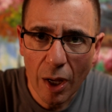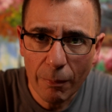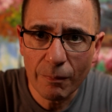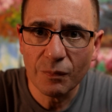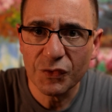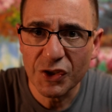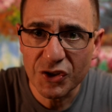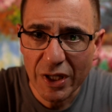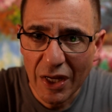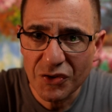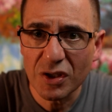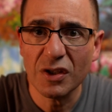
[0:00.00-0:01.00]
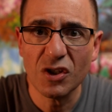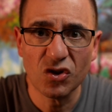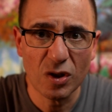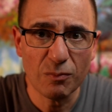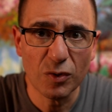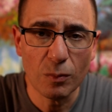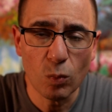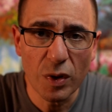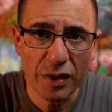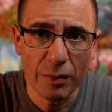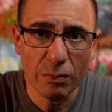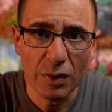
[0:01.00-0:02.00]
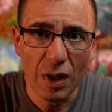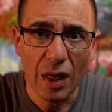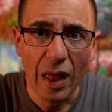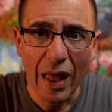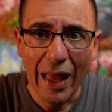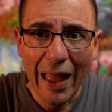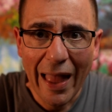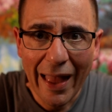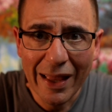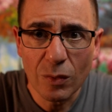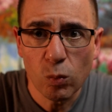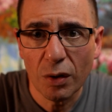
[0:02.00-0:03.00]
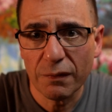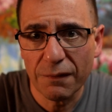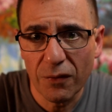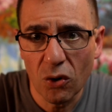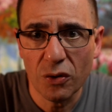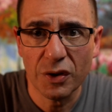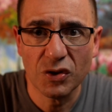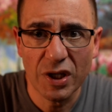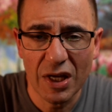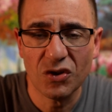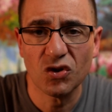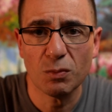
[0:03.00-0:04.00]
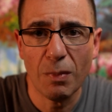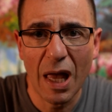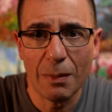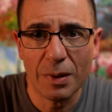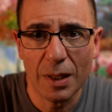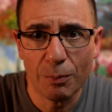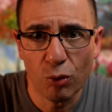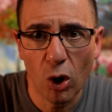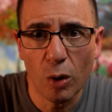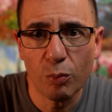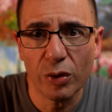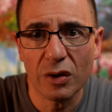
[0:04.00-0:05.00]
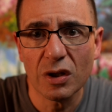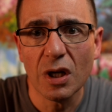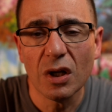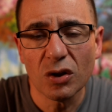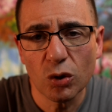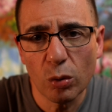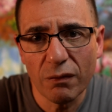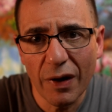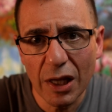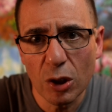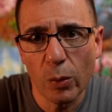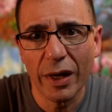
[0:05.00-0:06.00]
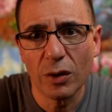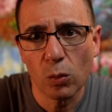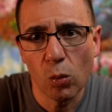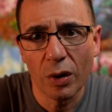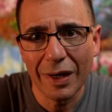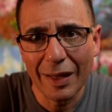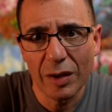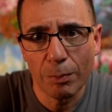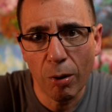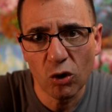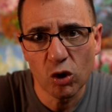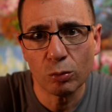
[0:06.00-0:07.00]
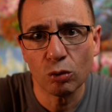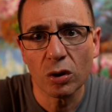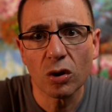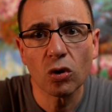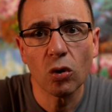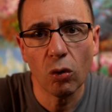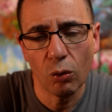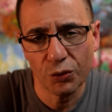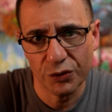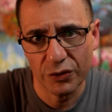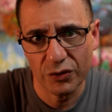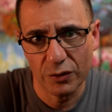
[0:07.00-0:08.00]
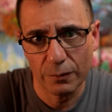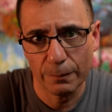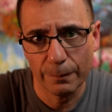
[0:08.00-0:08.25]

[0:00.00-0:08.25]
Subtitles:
I'm discussing this symptom with them and what further tests may be appropriate to evaluate what are the possible causes.